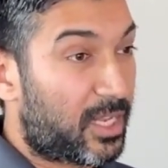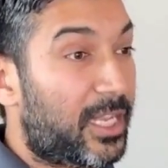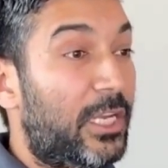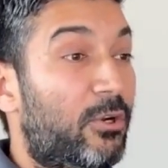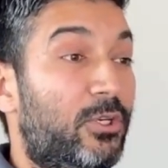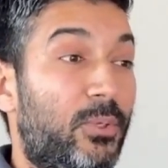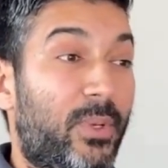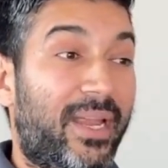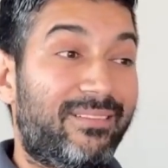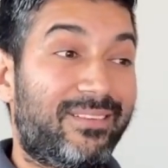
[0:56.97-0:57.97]
in order to
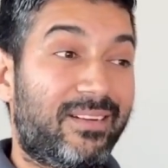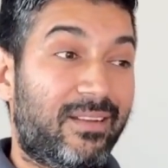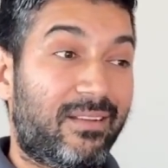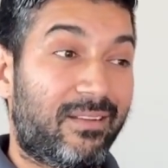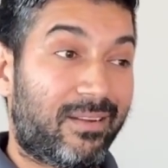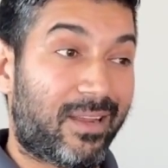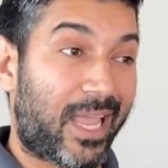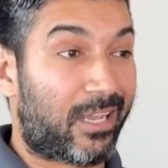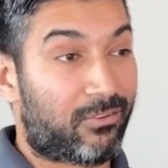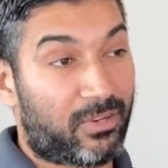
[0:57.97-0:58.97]
get
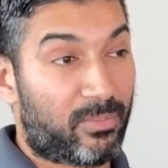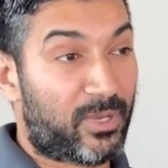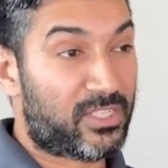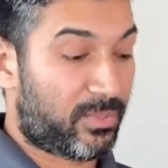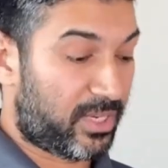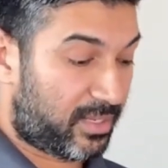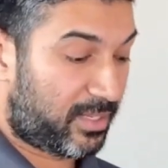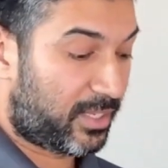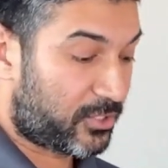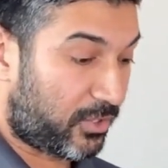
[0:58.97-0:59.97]
accurate measurement.
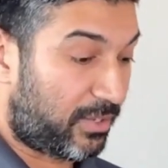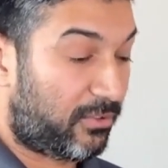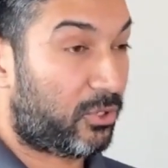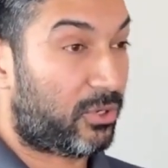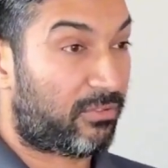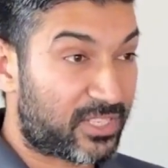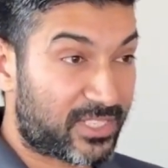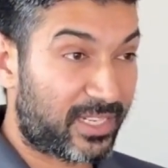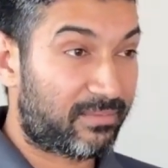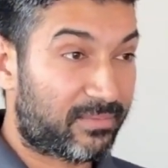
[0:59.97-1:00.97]
So if you reverse it,